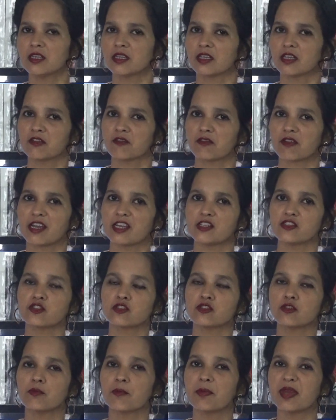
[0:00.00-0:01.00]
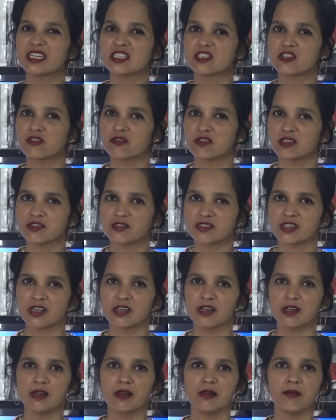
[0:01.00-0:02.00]
give rise to better
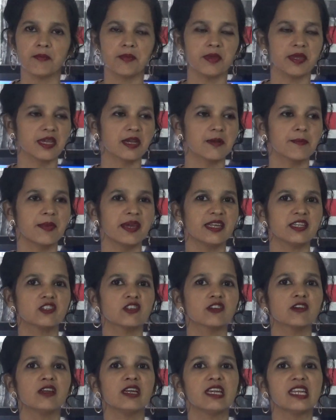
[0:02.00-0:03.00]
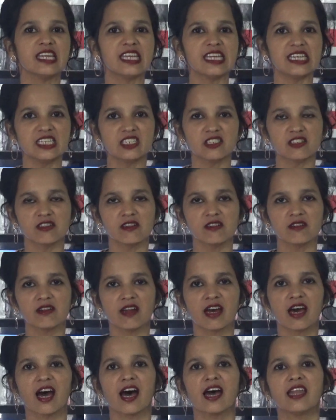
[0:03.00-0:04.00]
result, be a better leader,
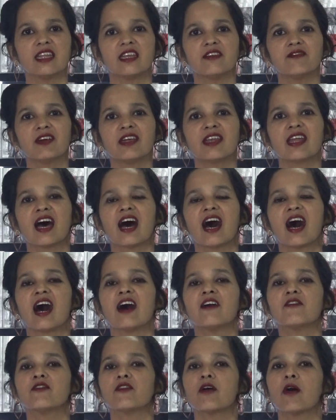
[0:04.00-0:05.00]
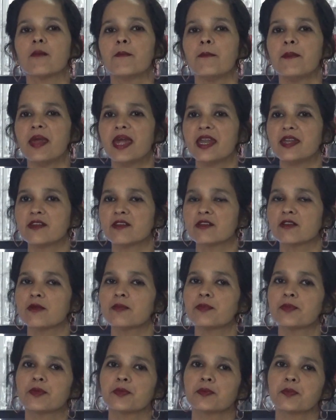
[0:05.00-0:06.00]
and even have a better
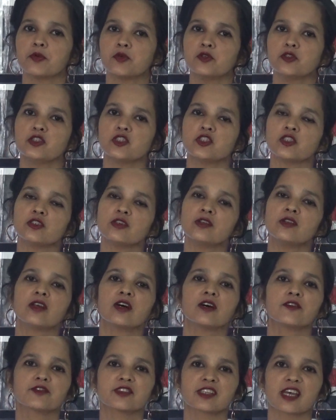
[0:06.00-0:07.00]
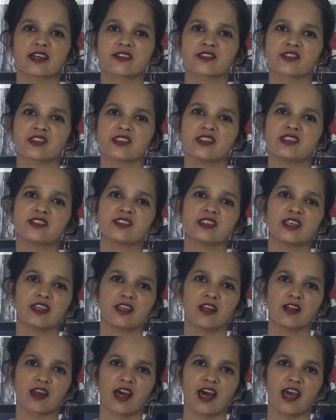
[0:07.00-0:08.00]
proportion of success in
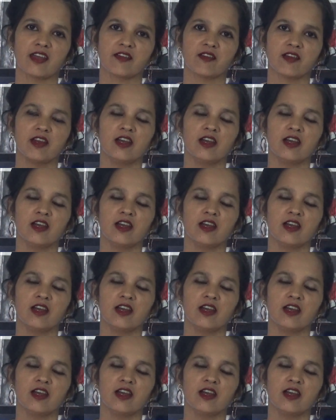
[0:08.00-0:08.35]
your life.